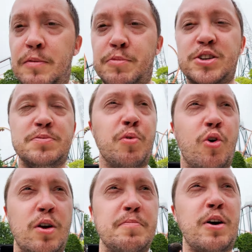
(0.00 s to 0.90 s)
But it's
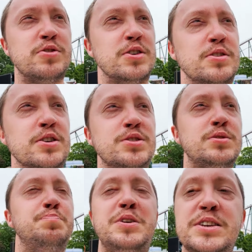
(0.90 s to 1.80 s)
more about the
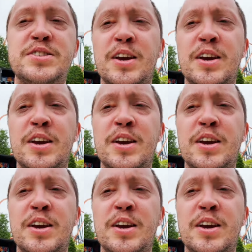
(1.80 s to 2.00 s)
speed